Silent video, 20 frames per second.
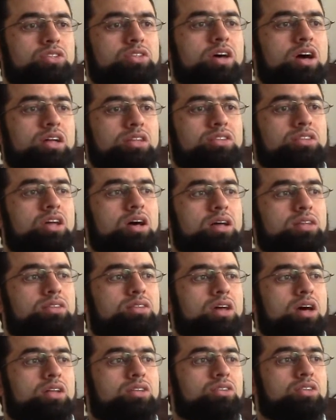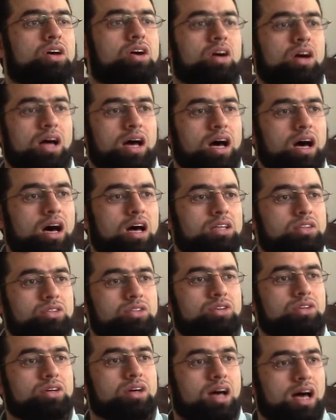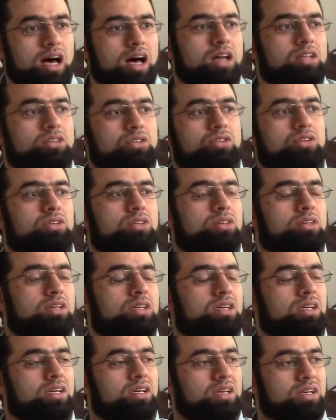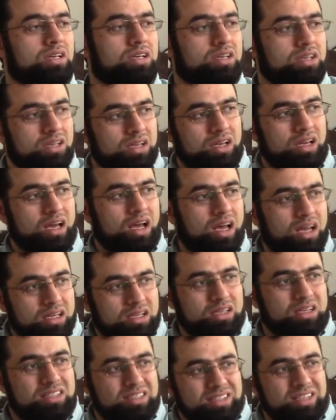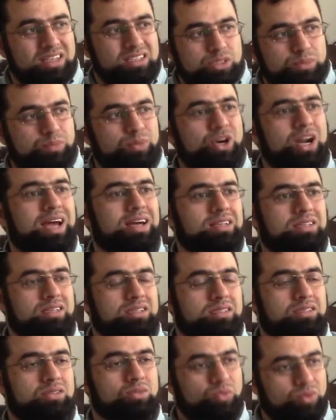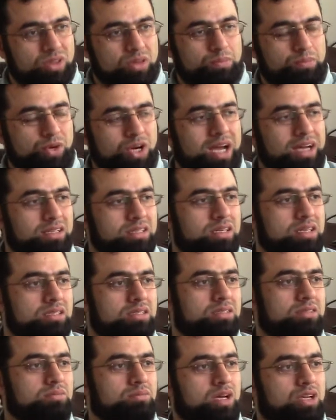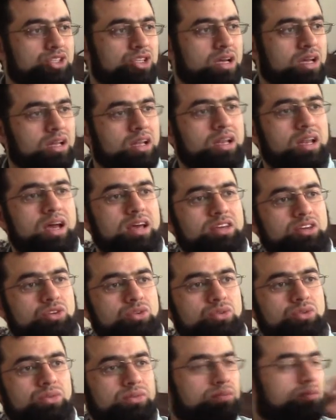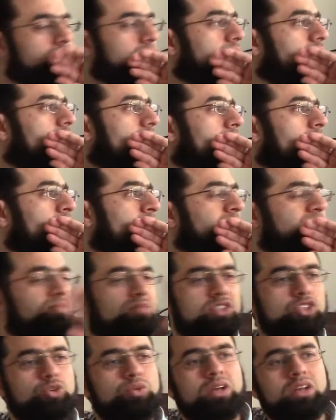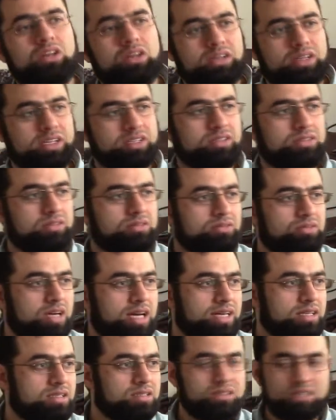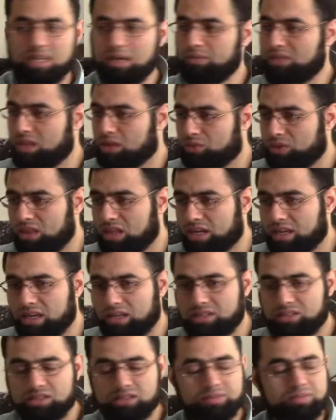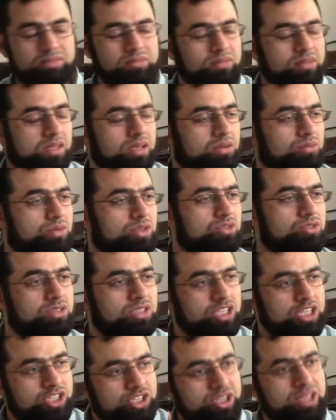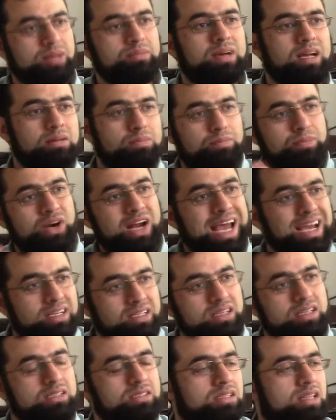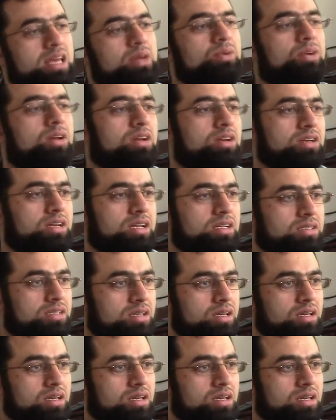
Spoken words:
ta, ta, ta, ta, ato, ato. It needs practice. With the practice, mashallah, like you, you will learn it, right? Same thing with the kids. When you teach them and practice, they will learn it.